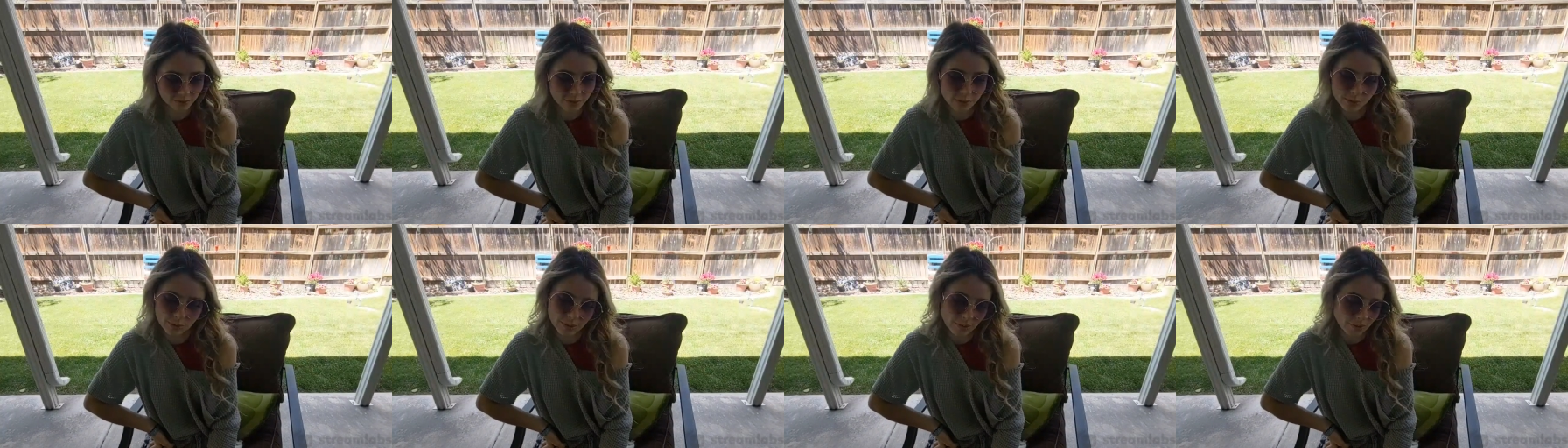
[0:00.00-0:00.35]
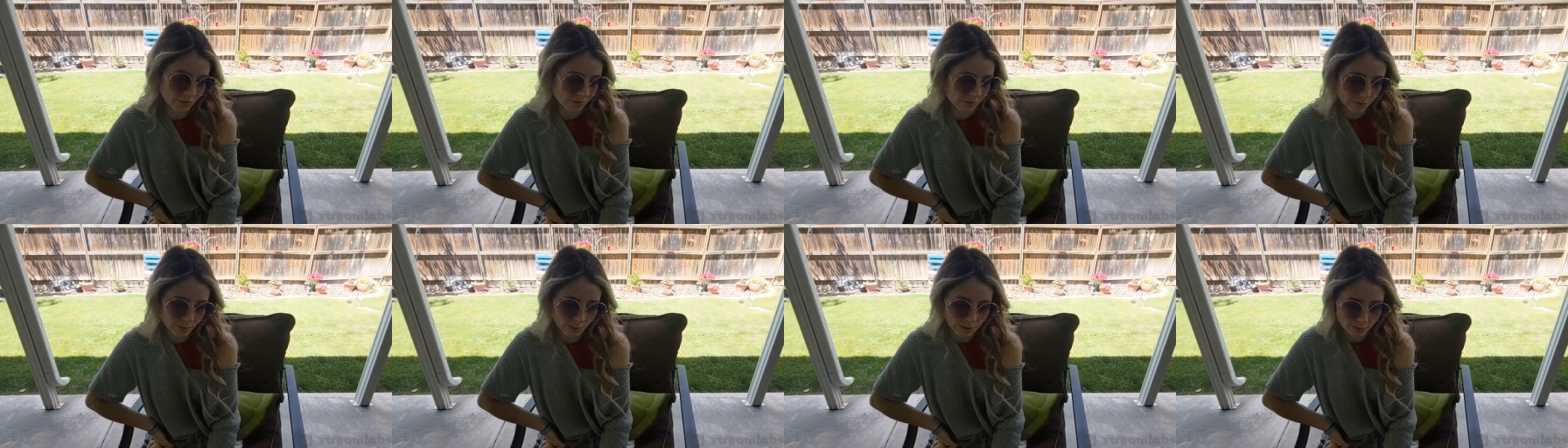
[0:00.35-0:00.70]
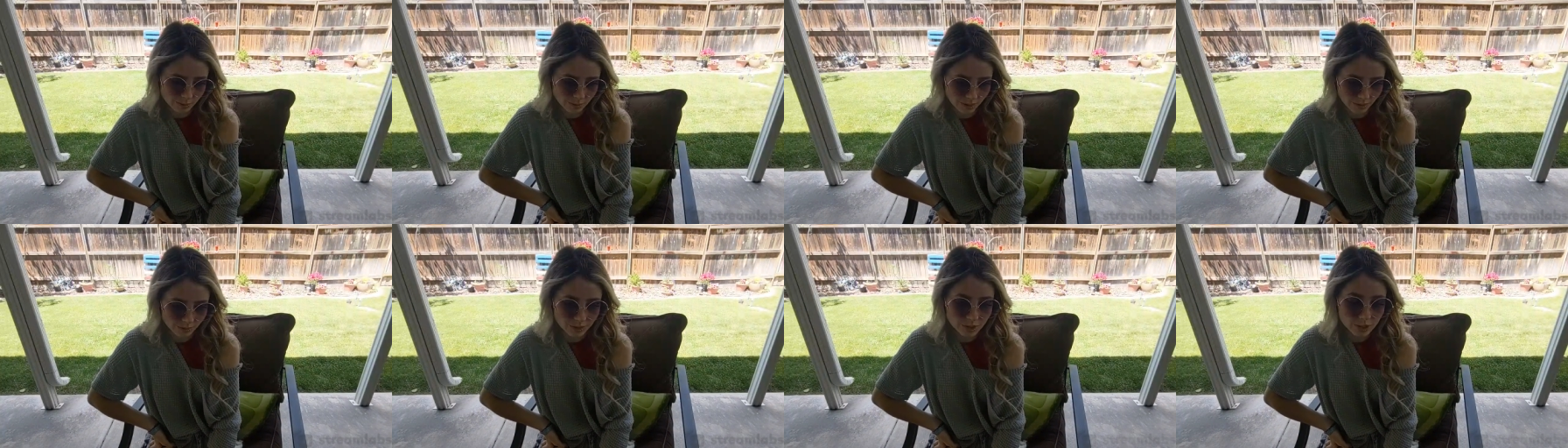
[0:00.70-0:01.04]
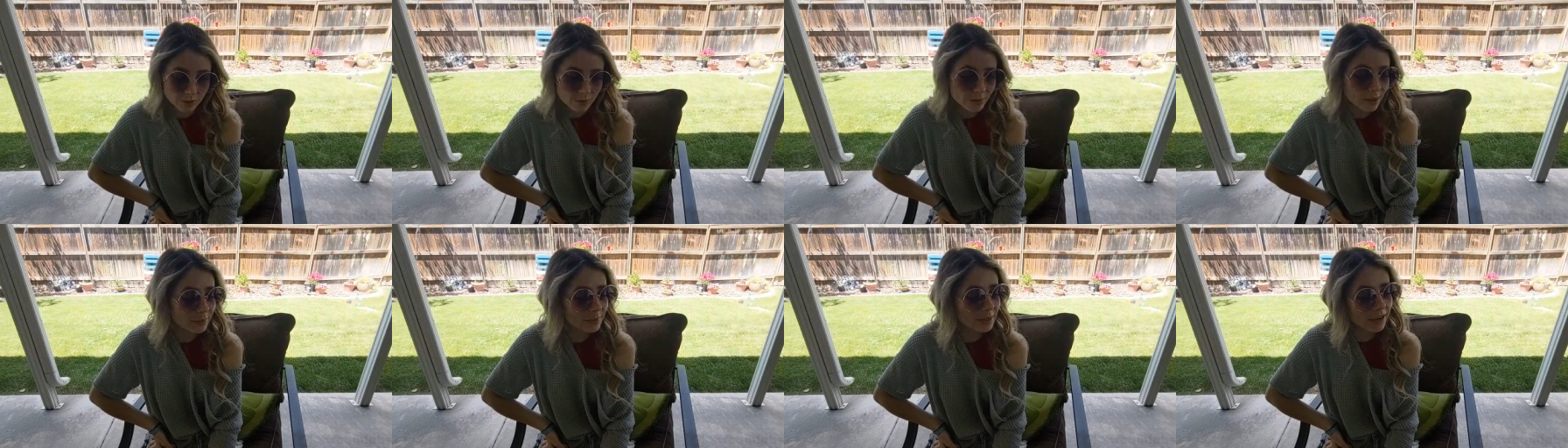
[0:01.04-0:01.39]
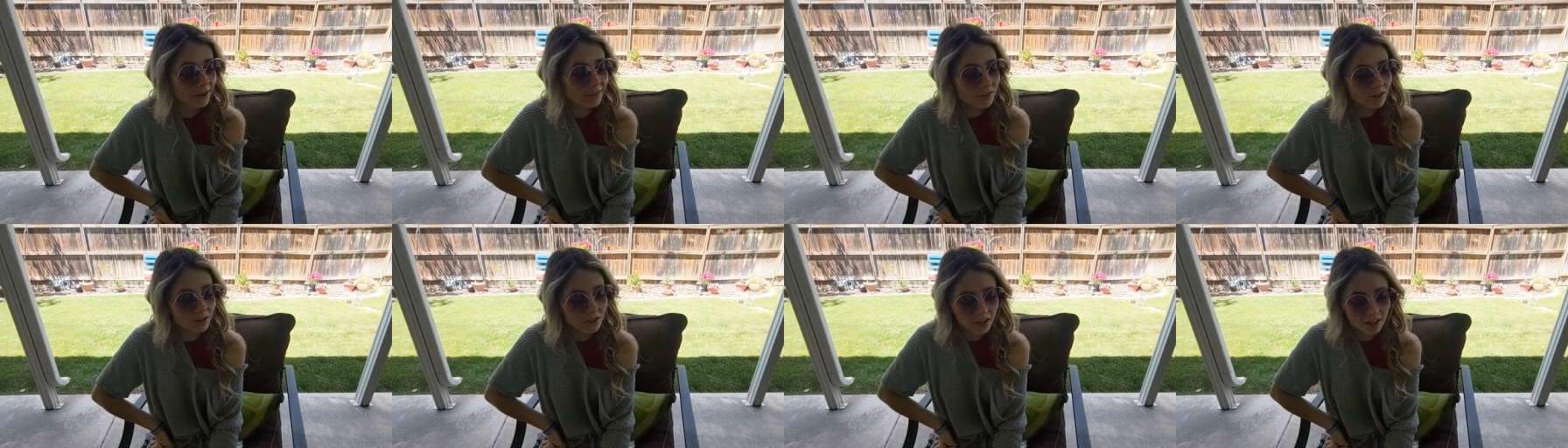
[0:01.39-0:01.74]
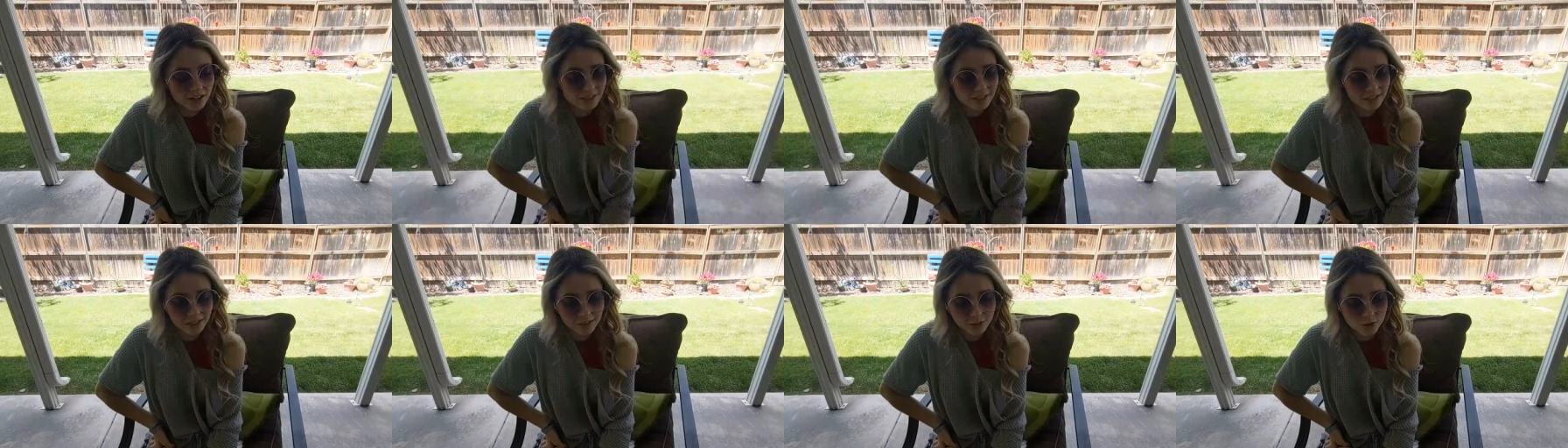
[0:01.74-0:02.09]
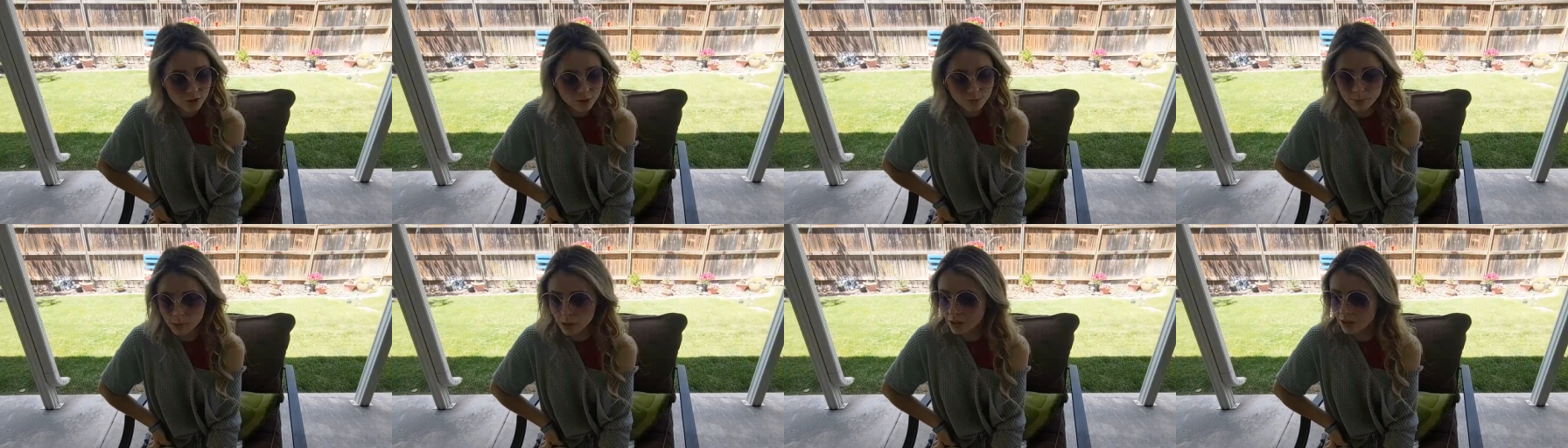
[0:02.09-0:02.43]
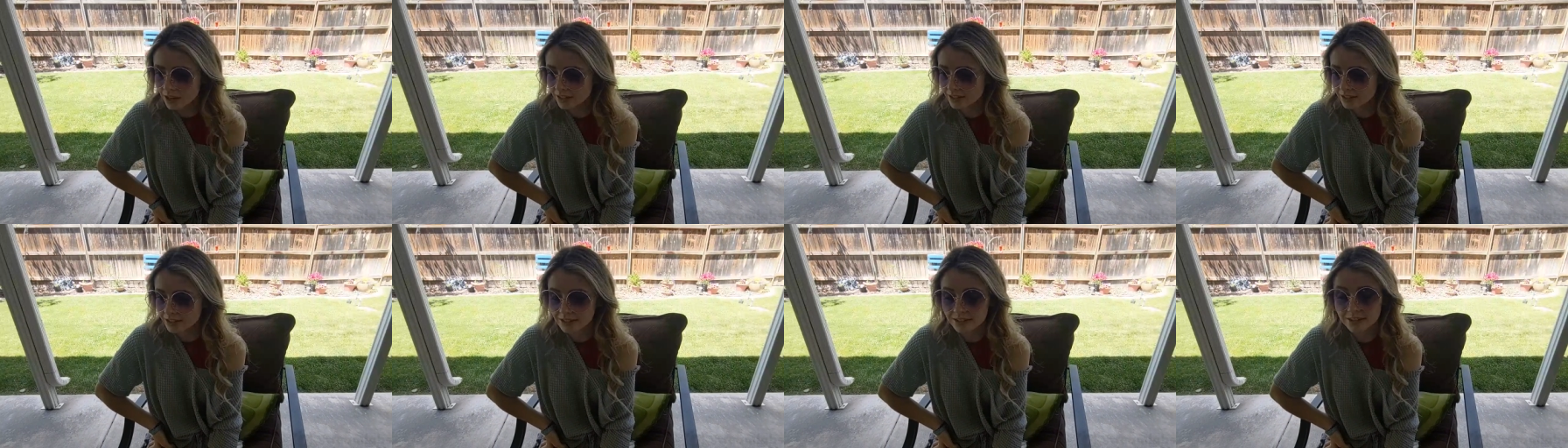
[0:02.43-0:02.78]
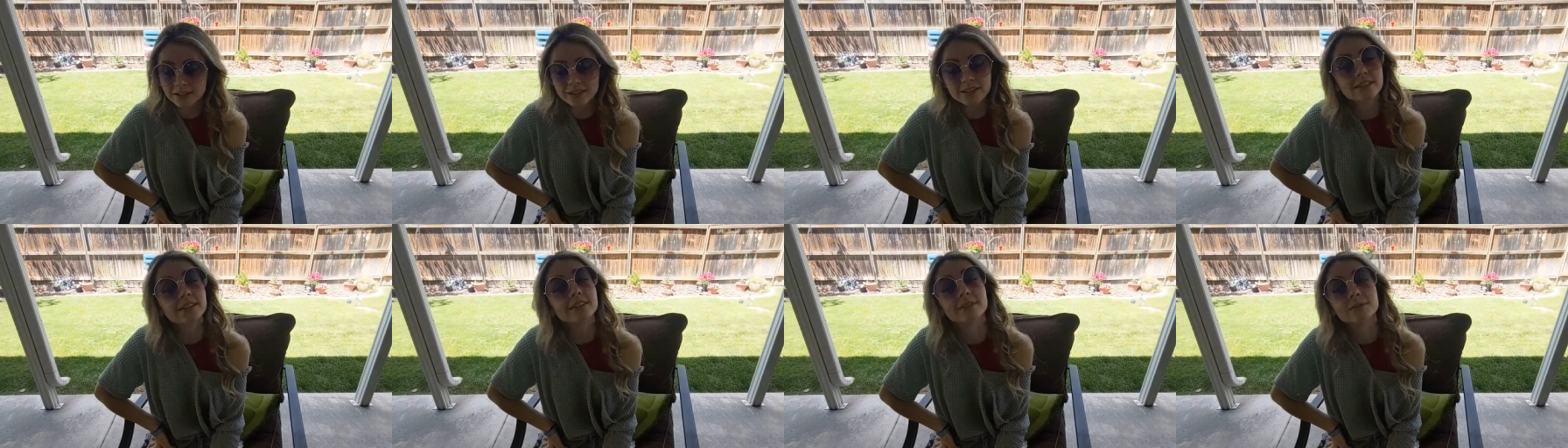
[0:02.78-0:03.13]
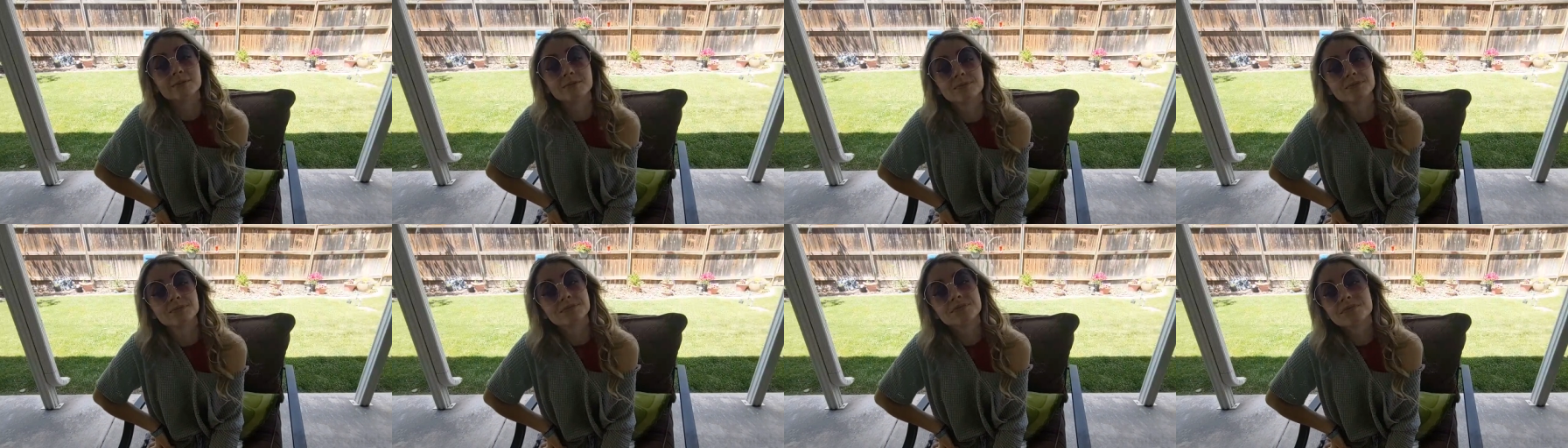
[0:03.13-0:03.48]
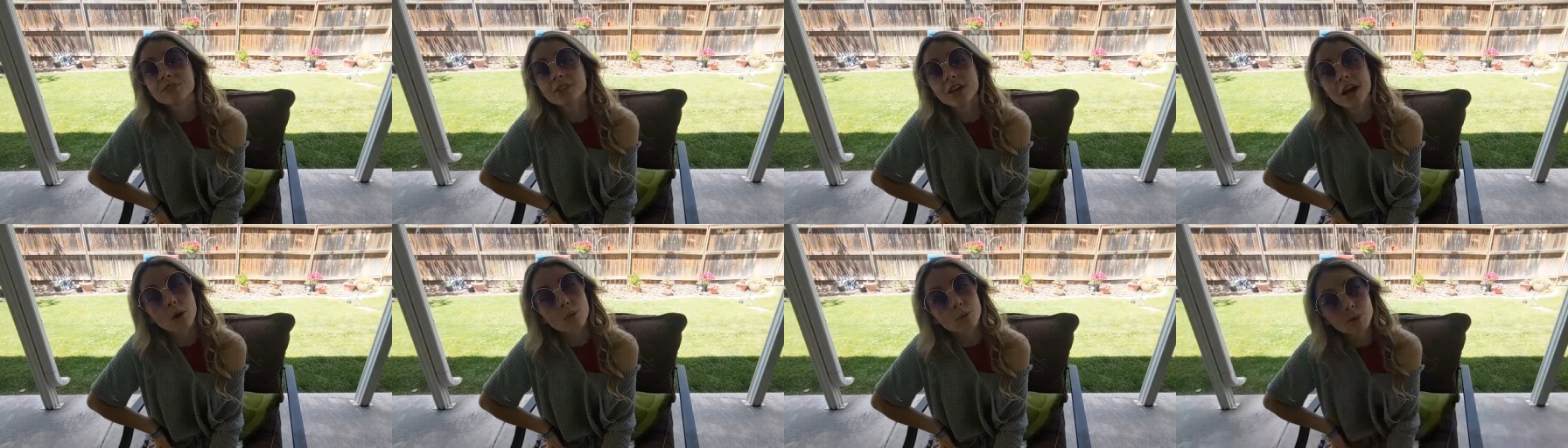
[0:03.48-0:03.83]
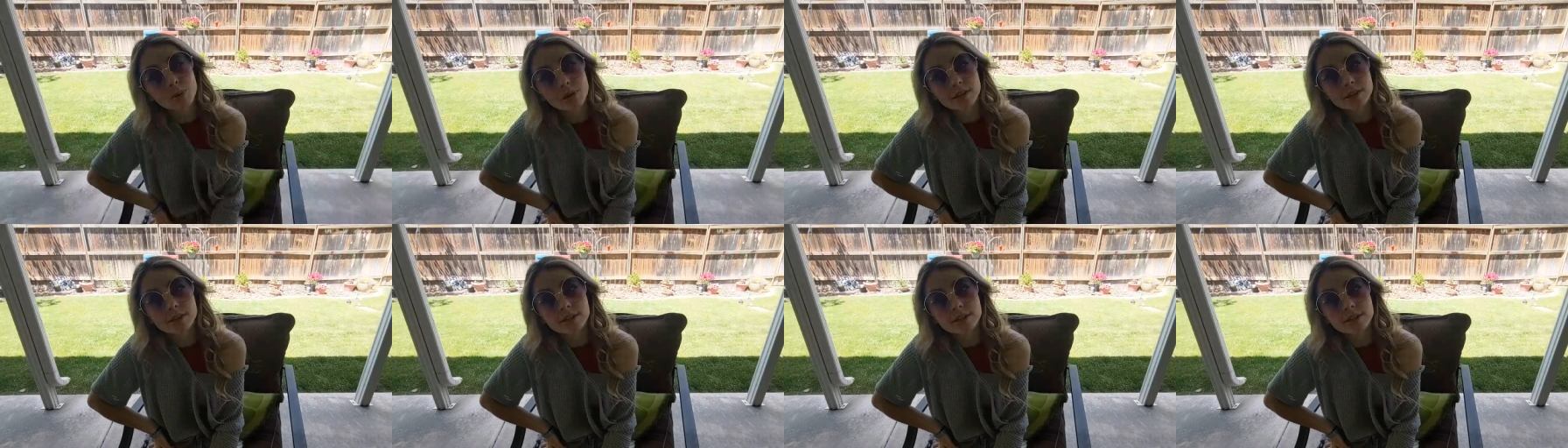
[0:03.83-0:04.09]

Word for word: we won't have Spressbot, which is why we have our diligent mods to help